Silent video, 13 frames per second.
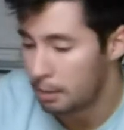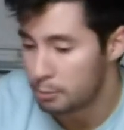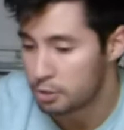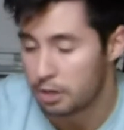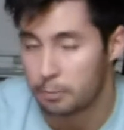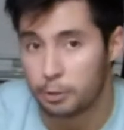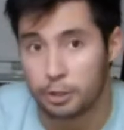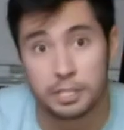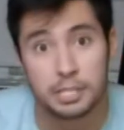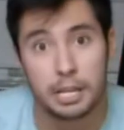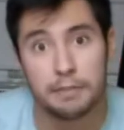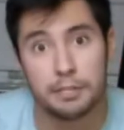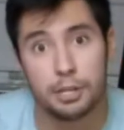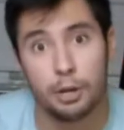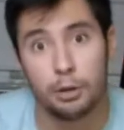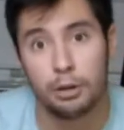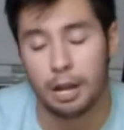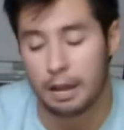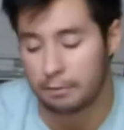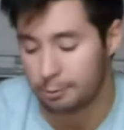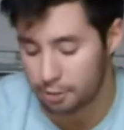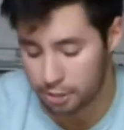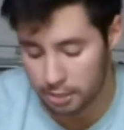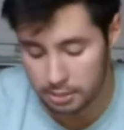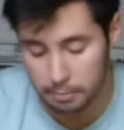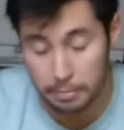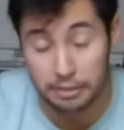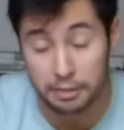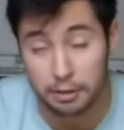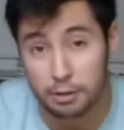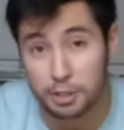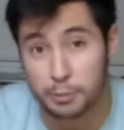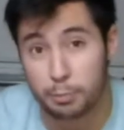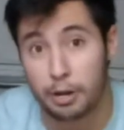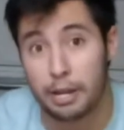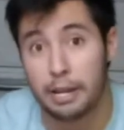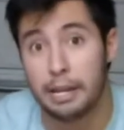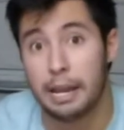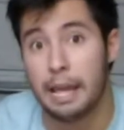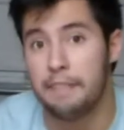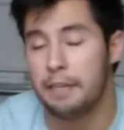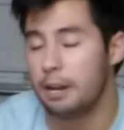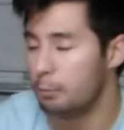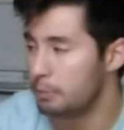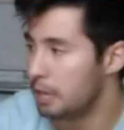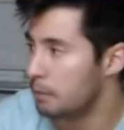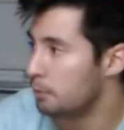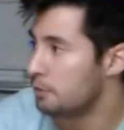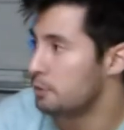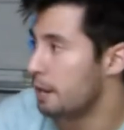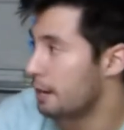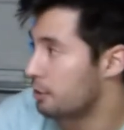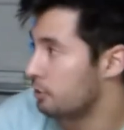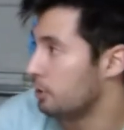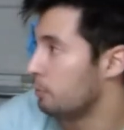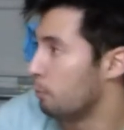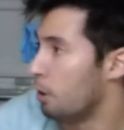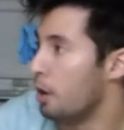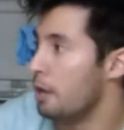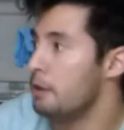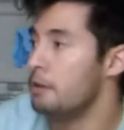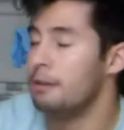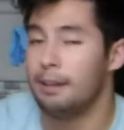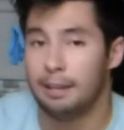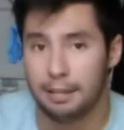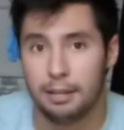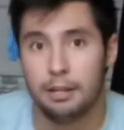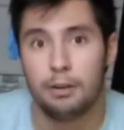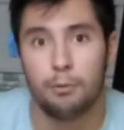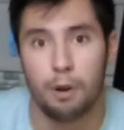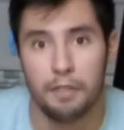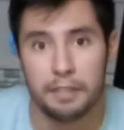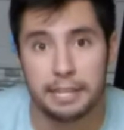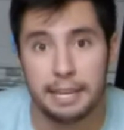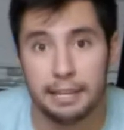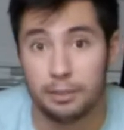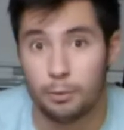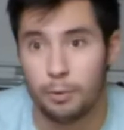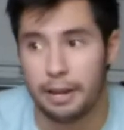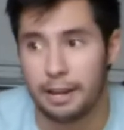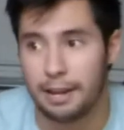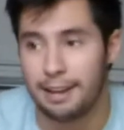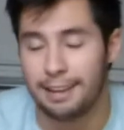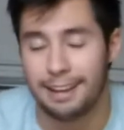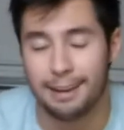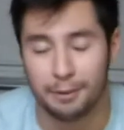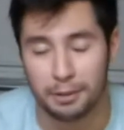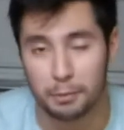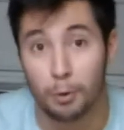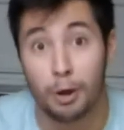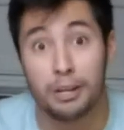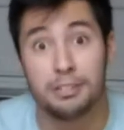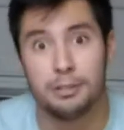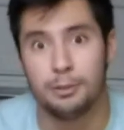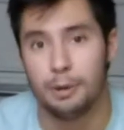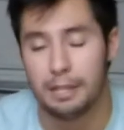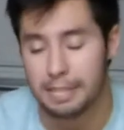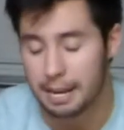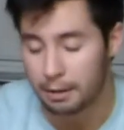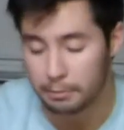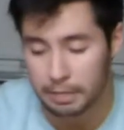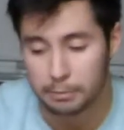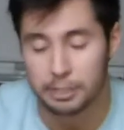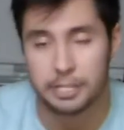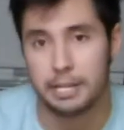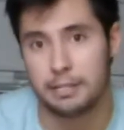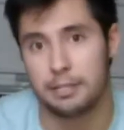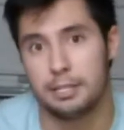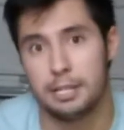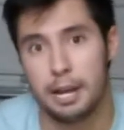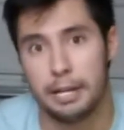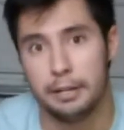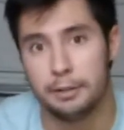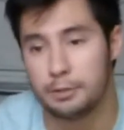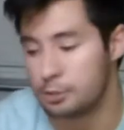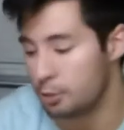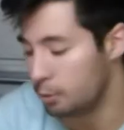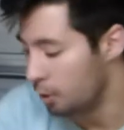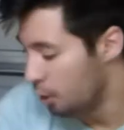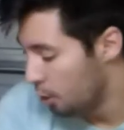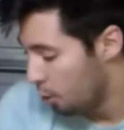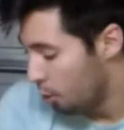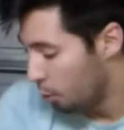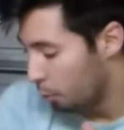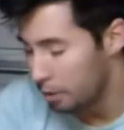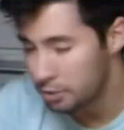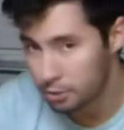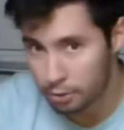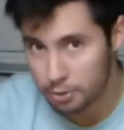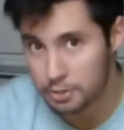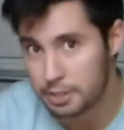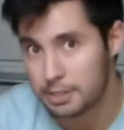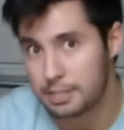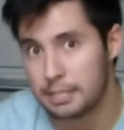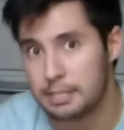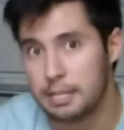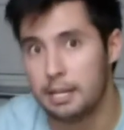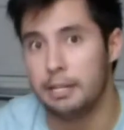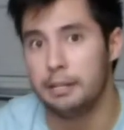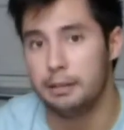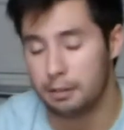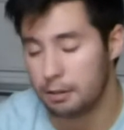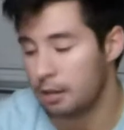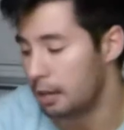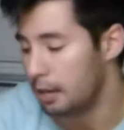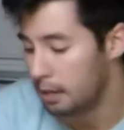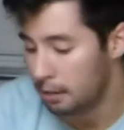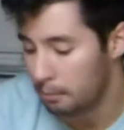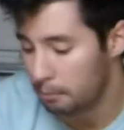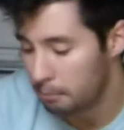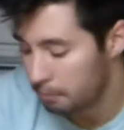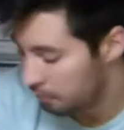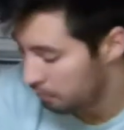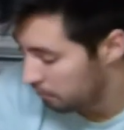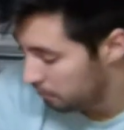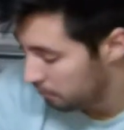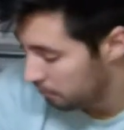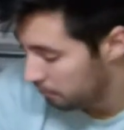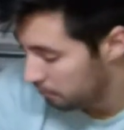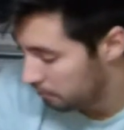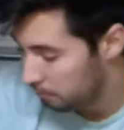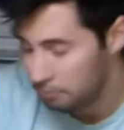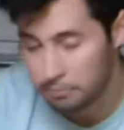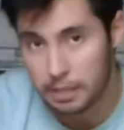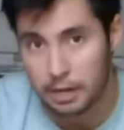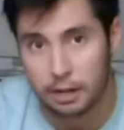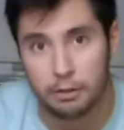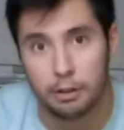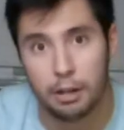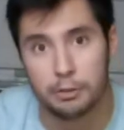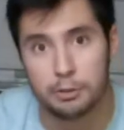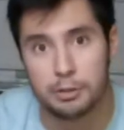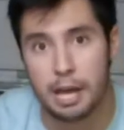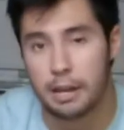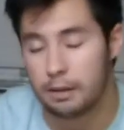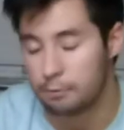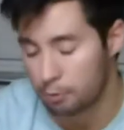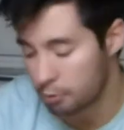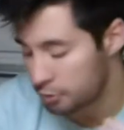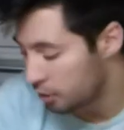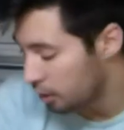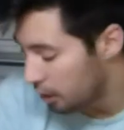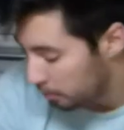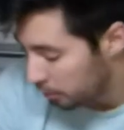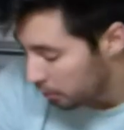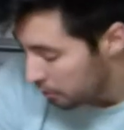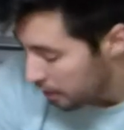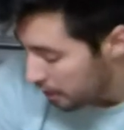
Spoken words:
So I'm in a good safe zone. I'll have to adjust the methanol spray, and then I'll be able to actually run the kit the way I really want to, and then I'll be able to take it to the dyno. So once all those things get done, then I'll do that, and of course I'll upload